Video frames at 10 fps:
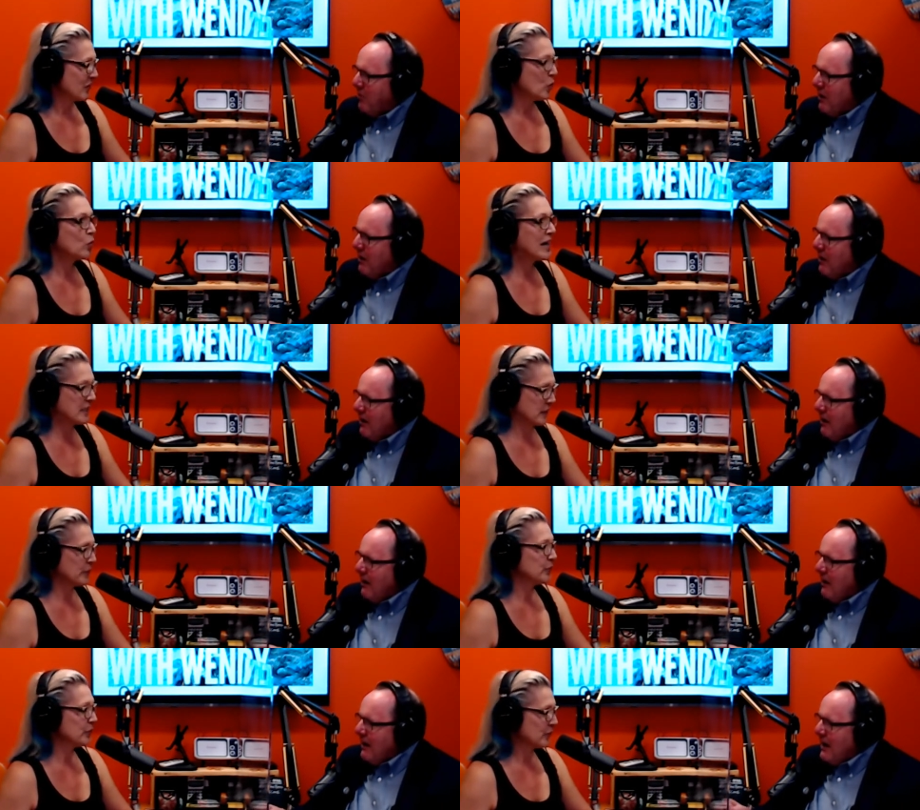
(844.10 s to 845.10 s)
Speaker 1: Right.
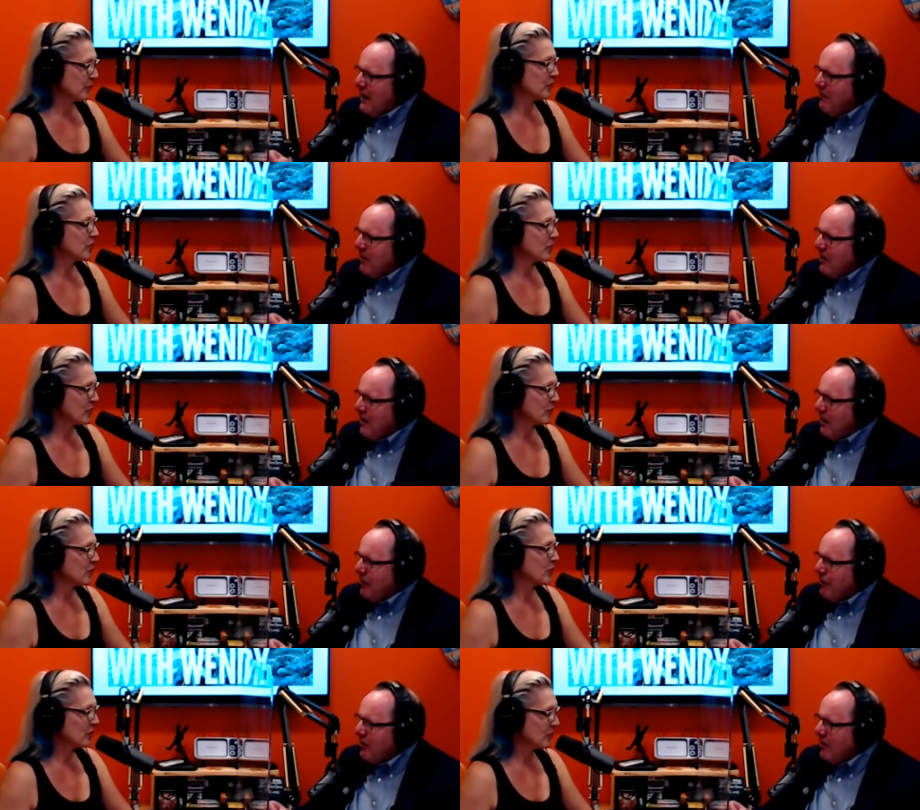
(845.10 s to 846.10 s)
Even if
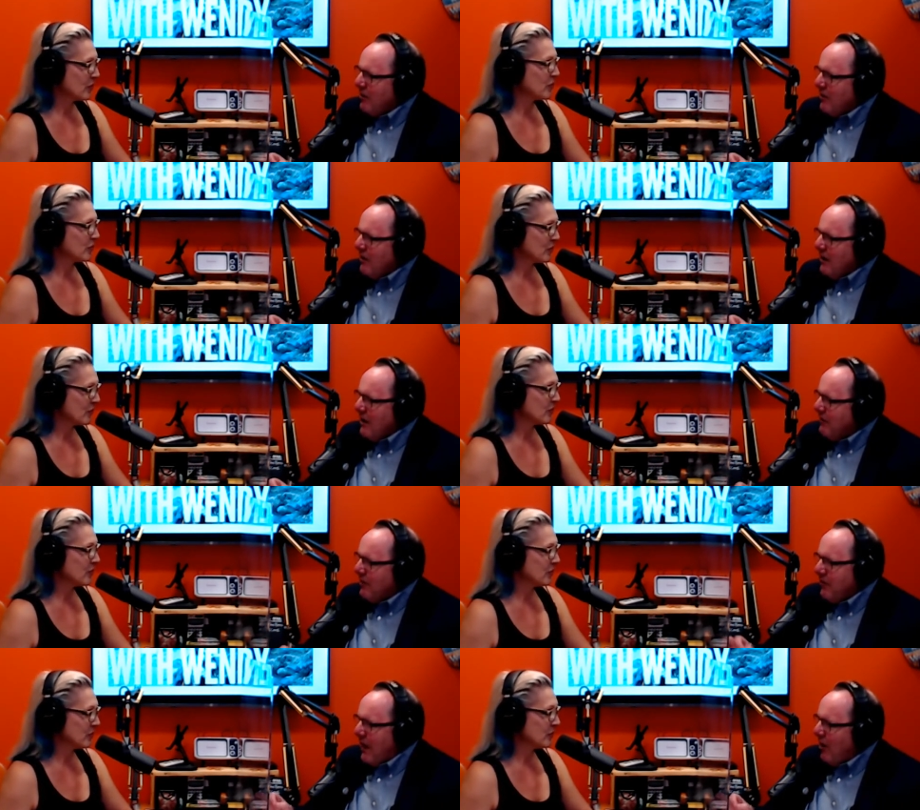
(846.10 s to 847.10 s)
even if they
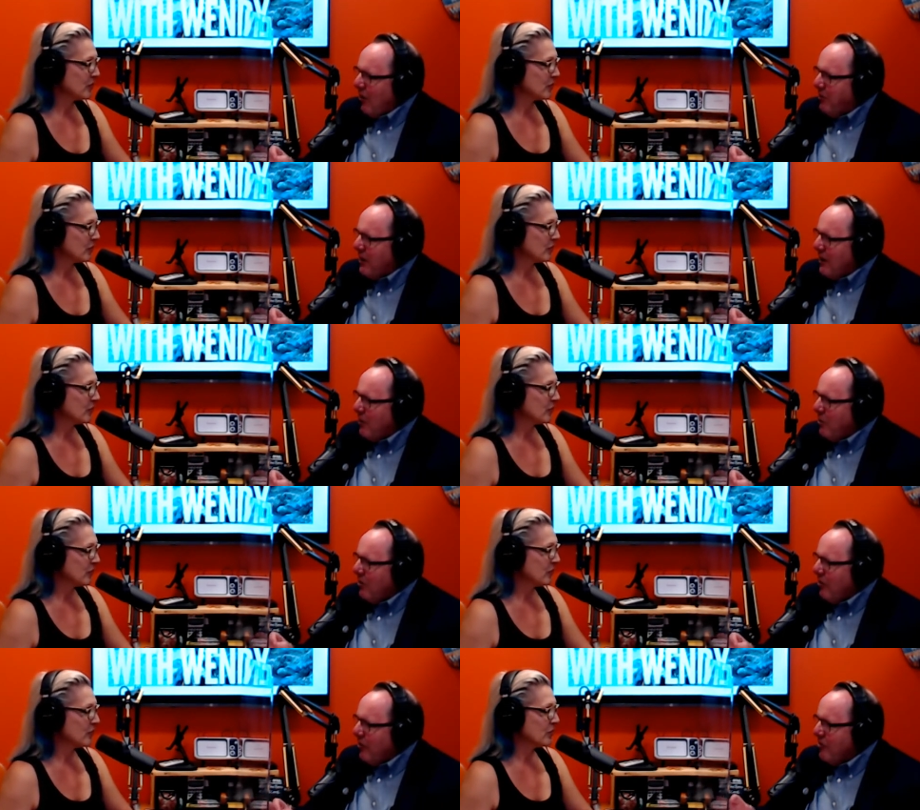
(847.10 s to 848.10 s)
had all the money in the world,
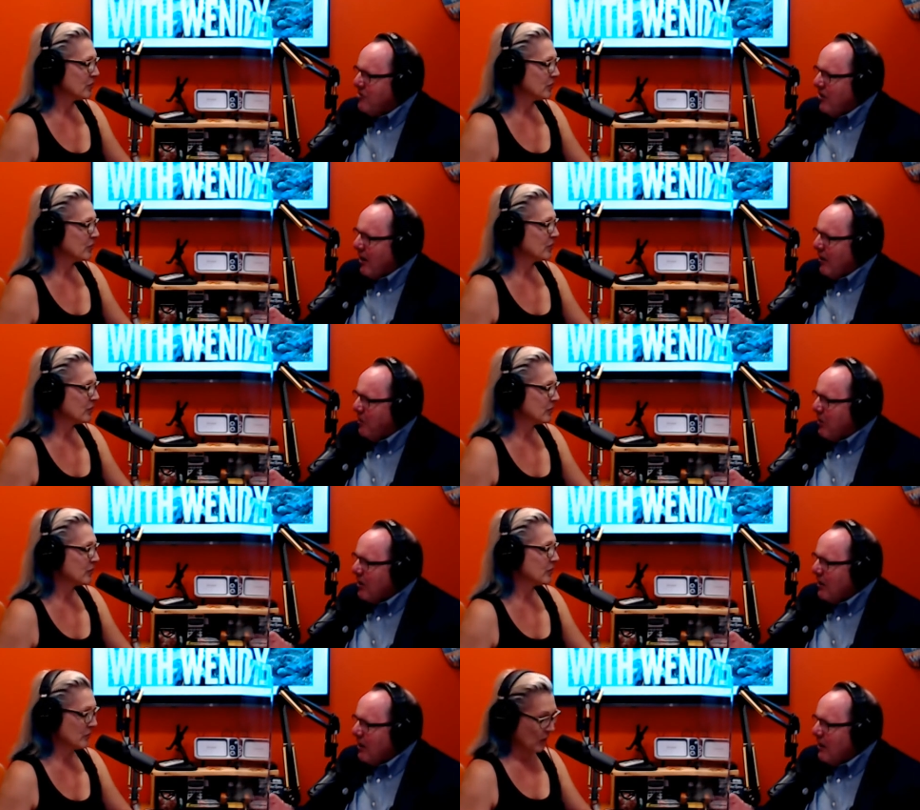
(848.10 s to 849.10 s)
they're just not on the
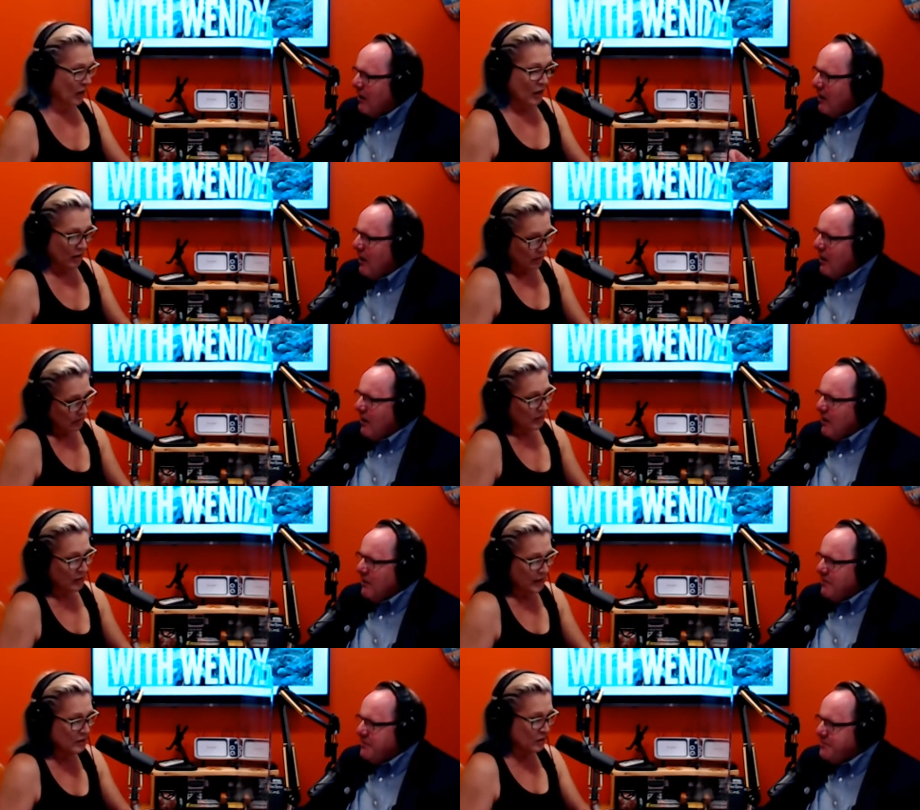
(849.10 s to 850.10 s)
market. All right.
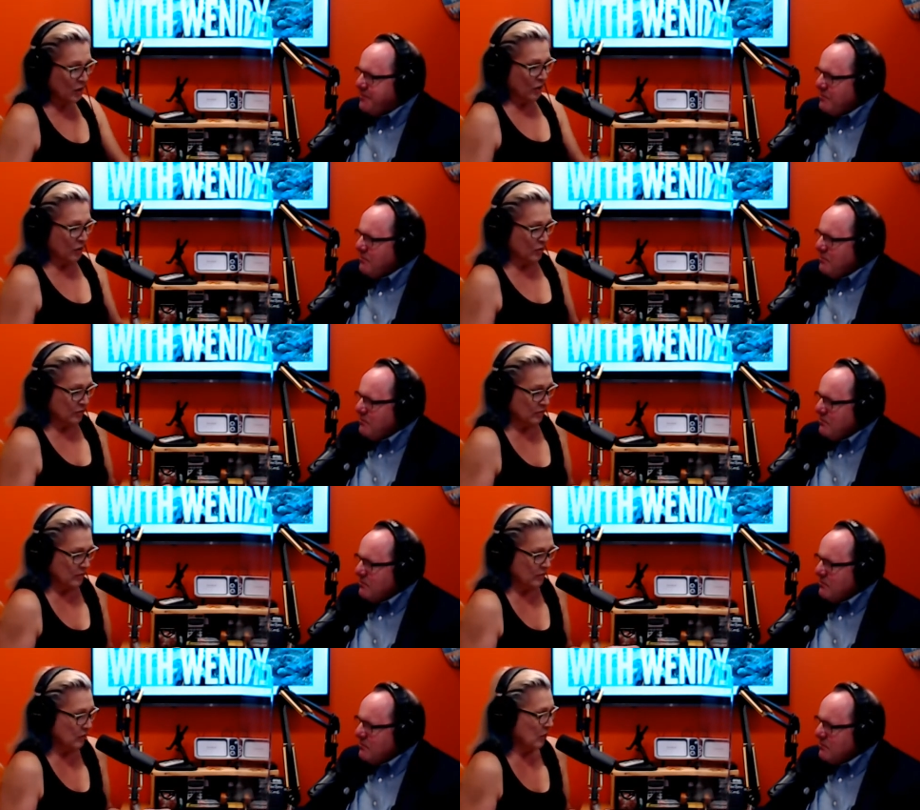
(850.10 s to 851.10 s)
Speaker 2: So,
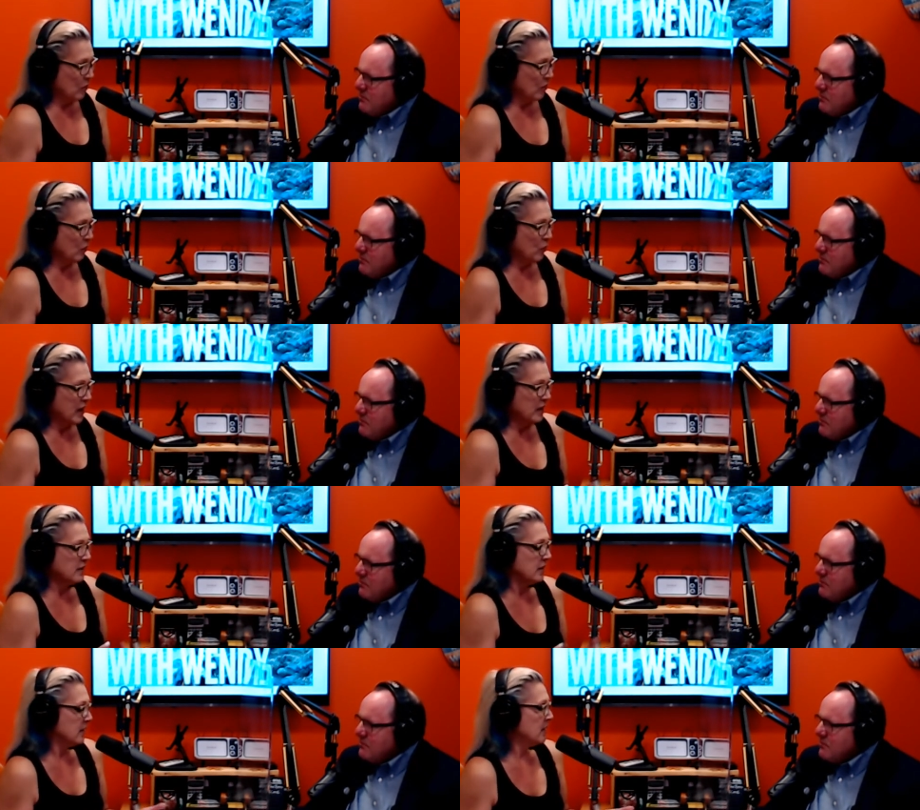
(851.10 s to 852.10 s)
what is the
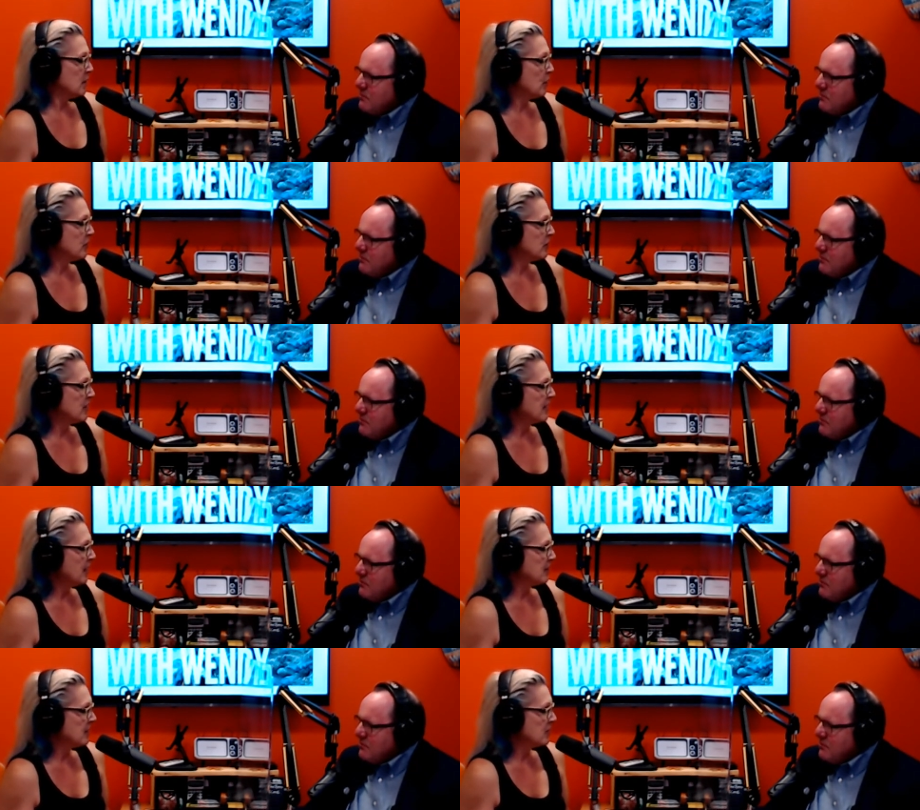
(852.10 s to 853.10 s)
city's approach to this housing
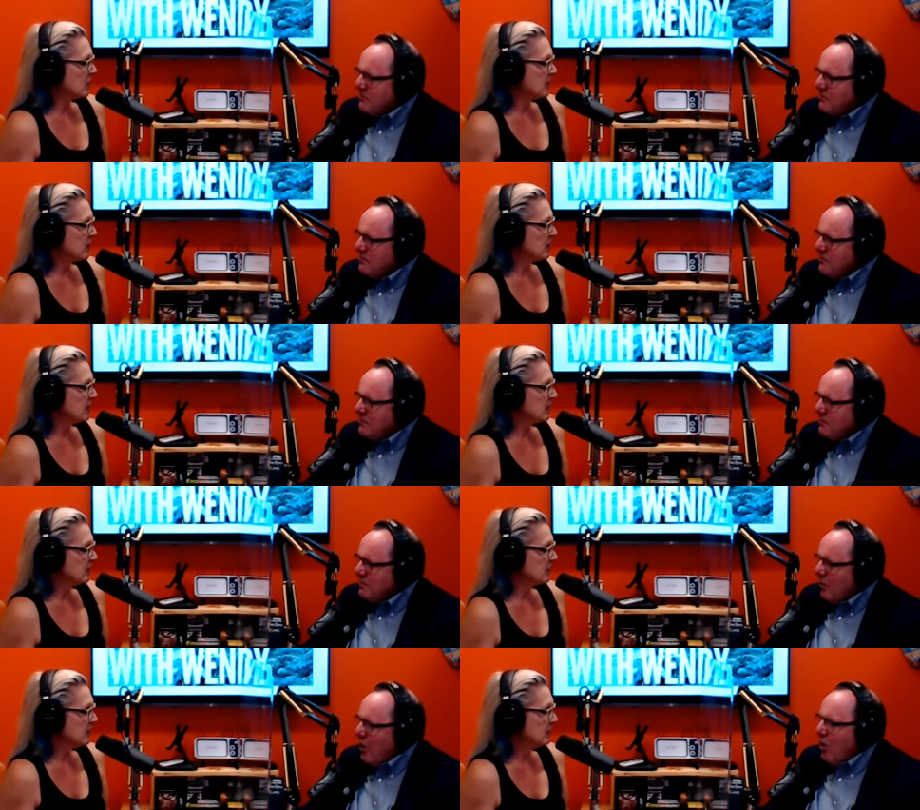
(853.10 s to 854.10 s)
situation?
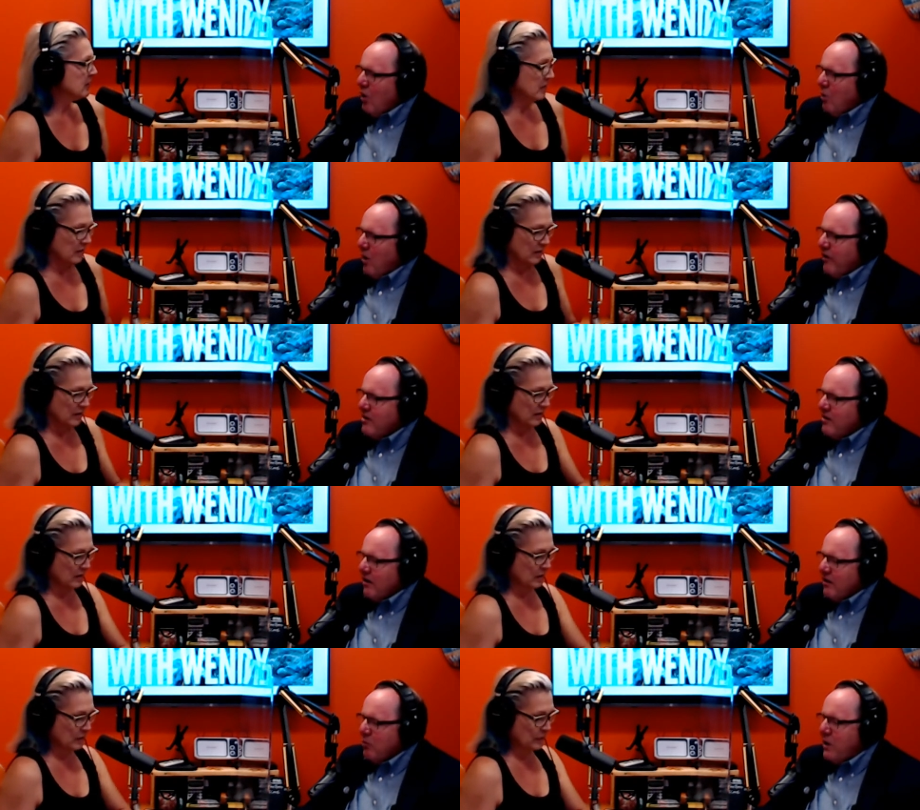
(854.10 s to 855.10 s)
Speaker 1: Well, there's a,
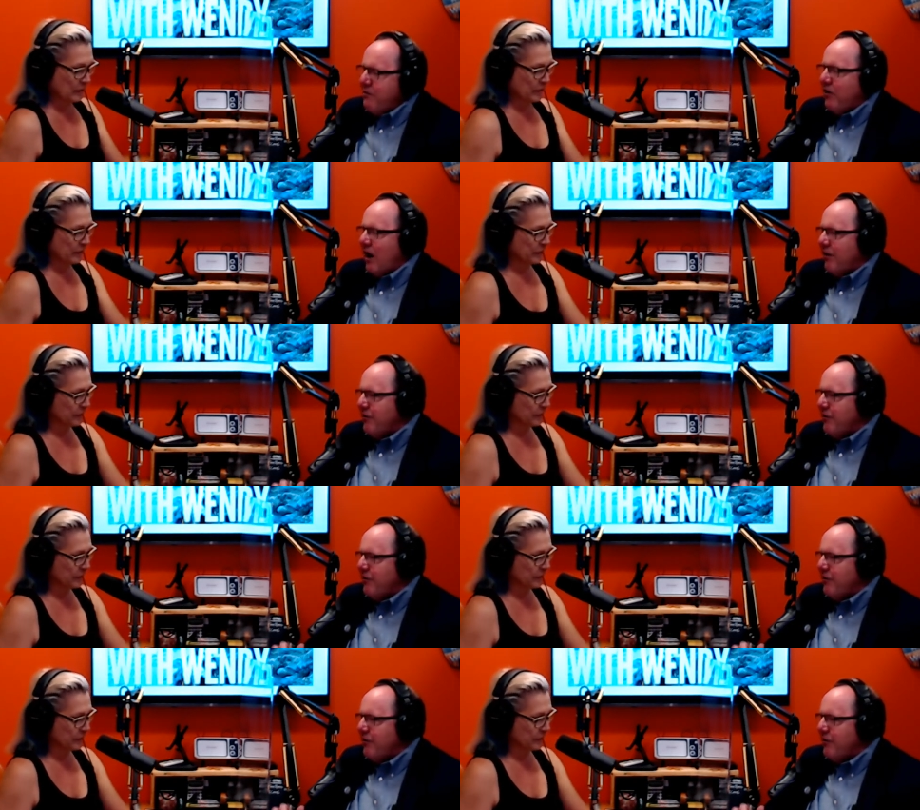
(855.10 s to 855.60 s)
we've gone through a